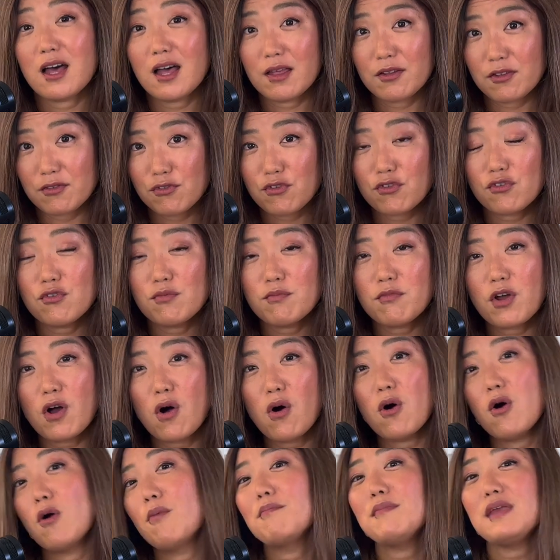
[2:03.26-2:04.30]
Zoom
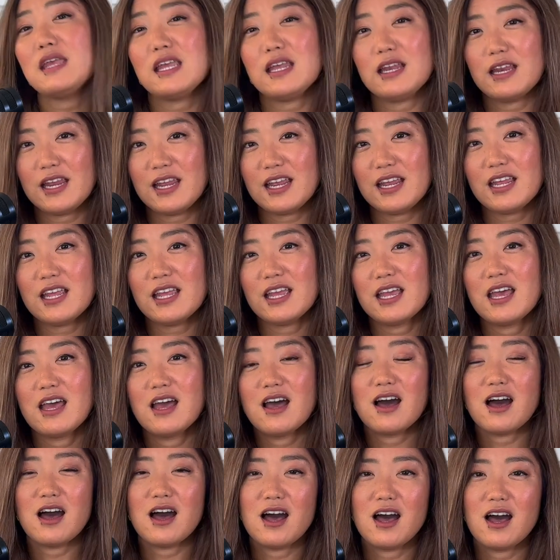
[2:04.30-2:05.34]
call meeting.
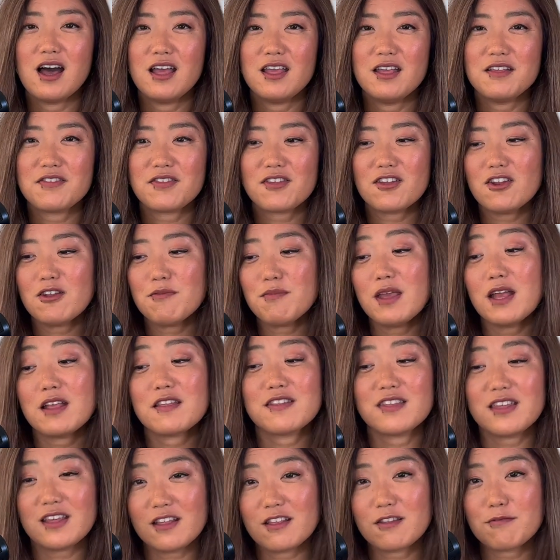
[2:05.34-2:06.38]
It's going to be a
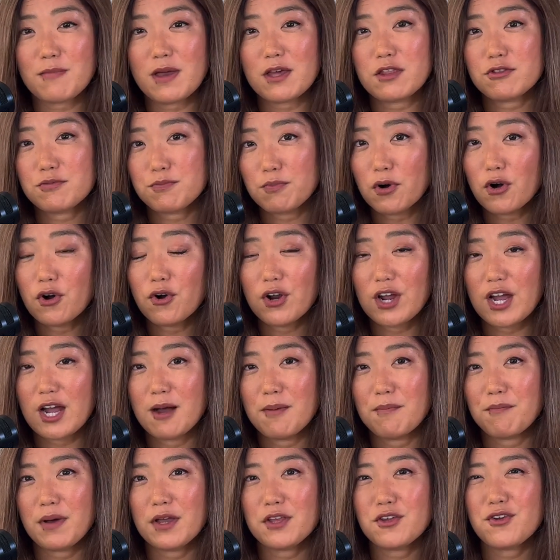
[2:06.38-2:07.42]
6-month program,
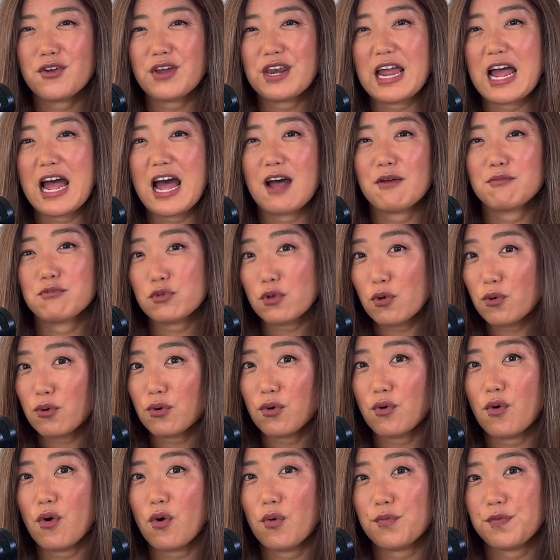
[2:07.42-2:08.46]
but you're going to have
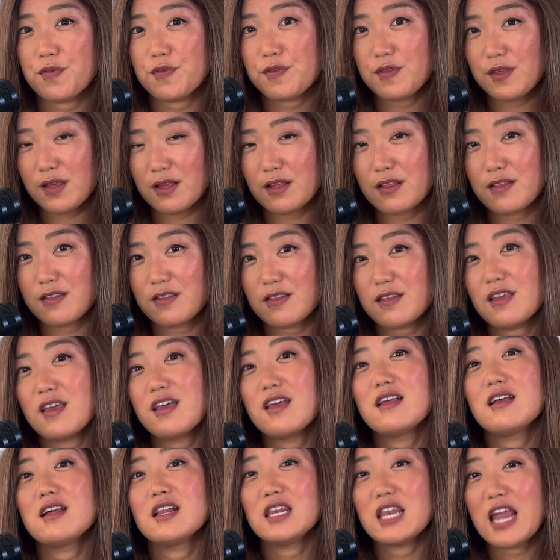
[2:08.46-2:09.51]
total of 6
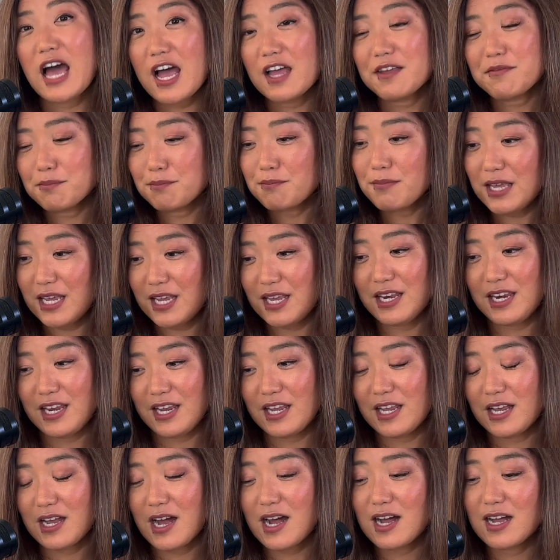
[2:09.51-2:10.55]
live
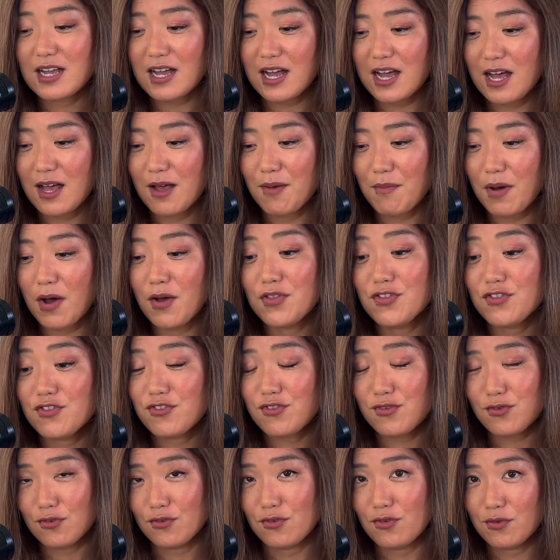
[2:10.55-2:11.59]
meeting on
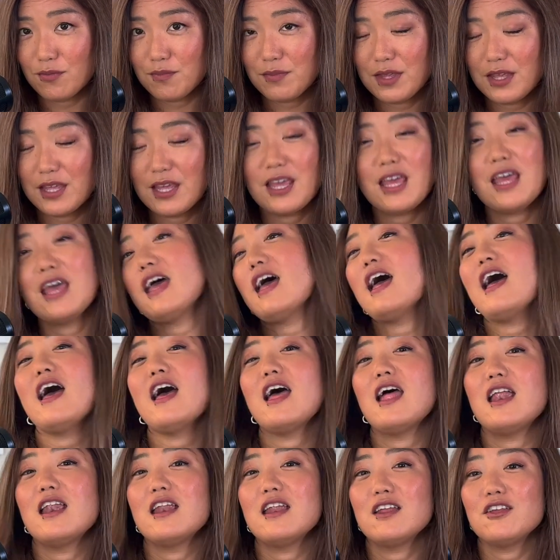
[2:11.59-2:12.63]
Zoom.
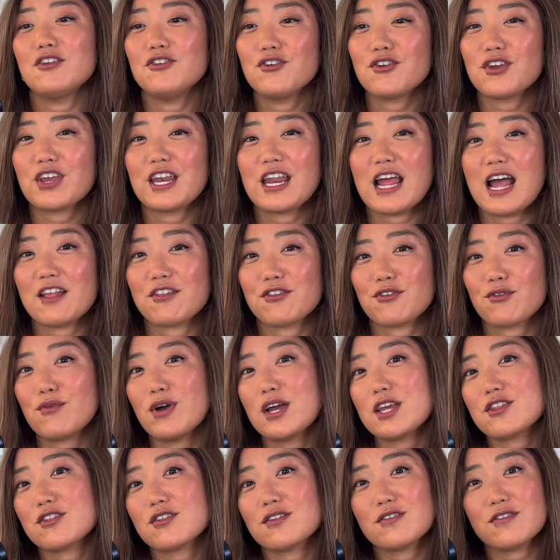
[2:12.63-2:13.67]
And you can ask
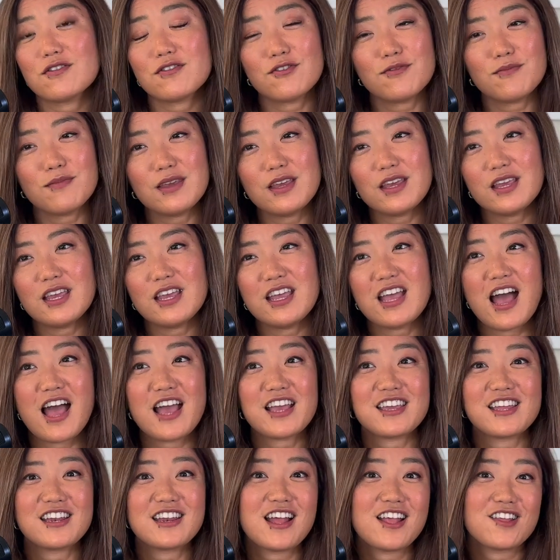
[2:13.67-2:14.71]
questions to me. I
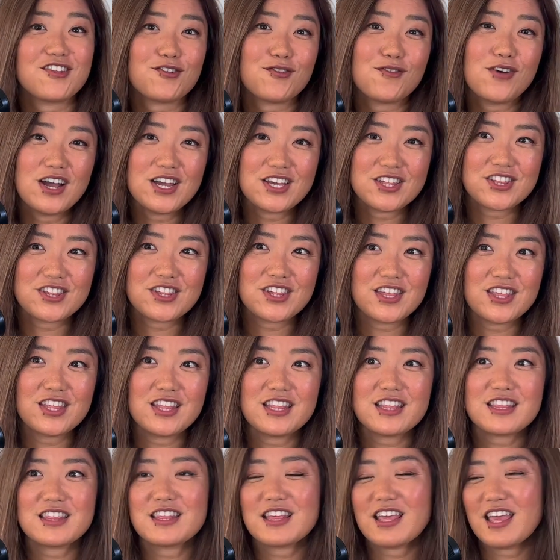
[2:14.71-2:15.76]
can ask
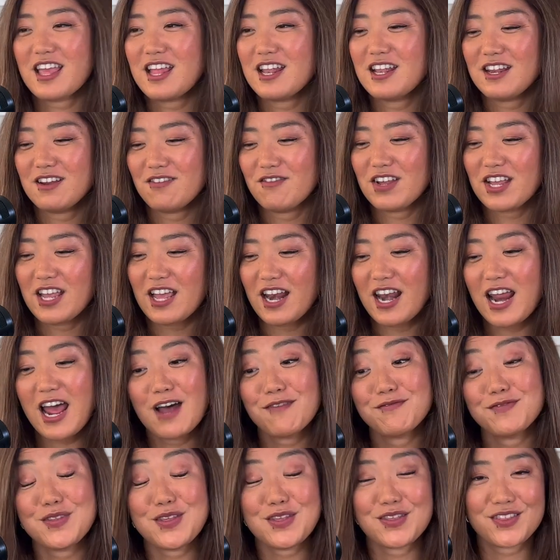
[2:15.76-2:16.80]
questions and we can
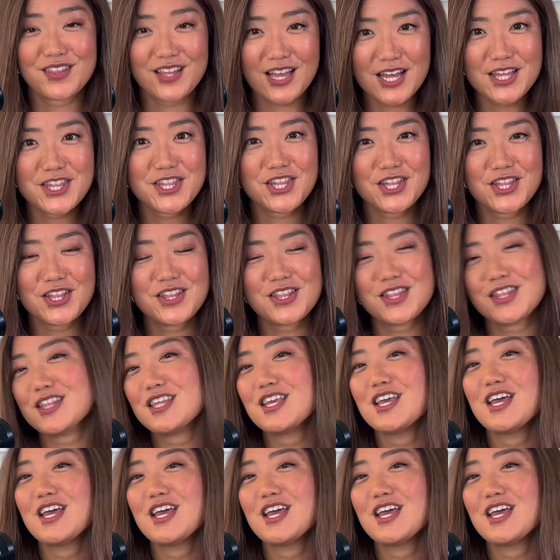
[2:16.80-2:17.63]
have discussions.